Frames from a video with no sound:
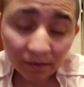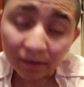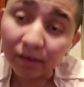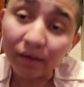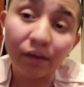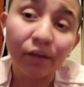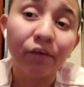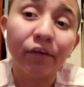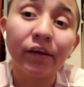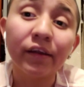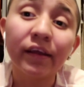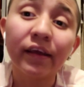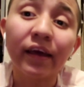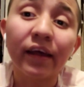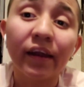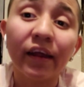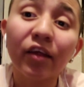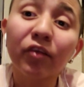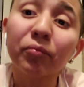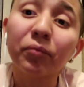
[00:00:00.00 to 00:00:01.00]
he literally
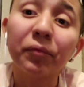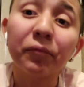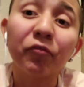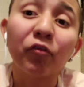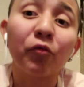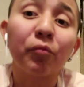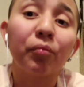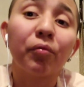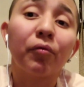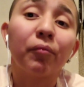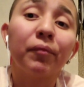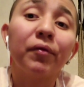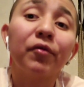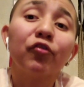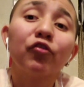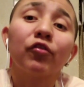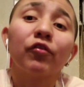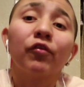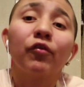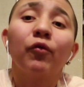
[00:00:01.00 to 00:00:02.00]
had asked me for
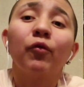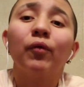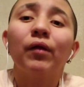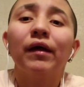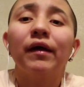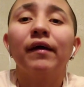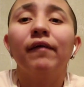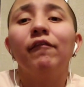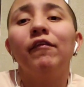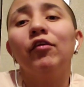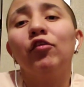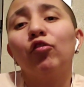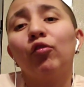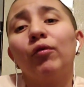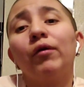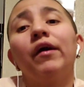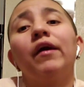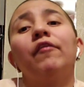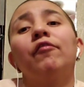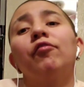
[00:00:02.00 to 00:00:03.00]
permission, though, like if it's
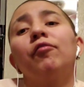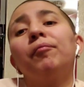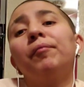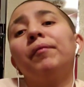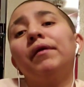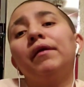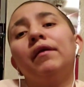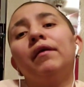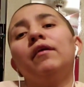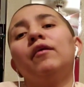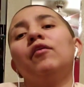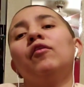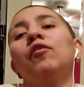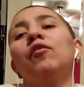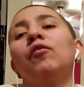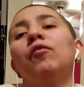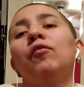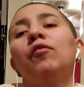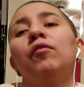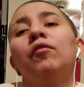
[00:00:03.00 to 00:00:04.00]
okay for me to, you
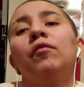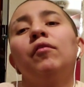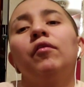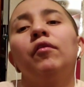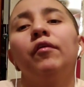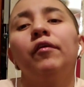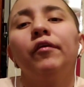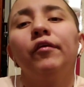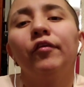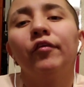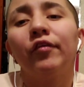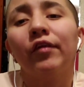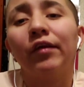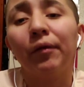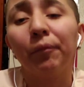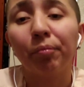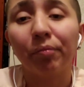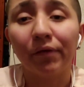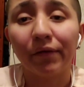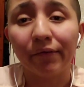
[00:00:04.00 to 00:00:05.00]
know,
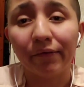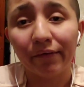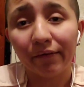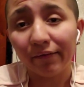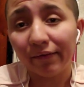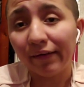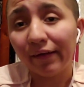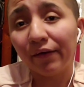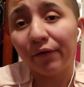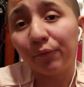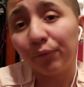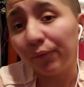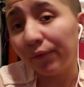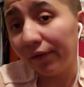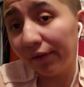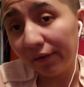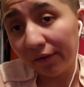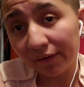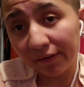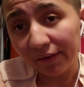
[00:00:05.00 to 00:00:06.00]
say a prayer out loud or
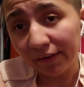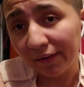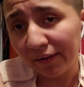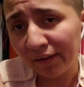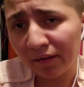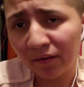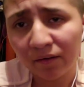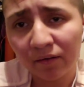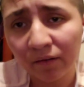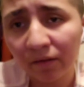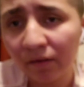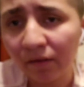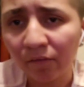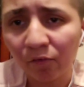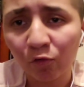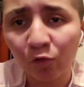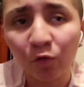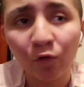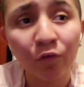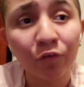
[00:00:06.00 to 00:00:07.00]
whatnot. And of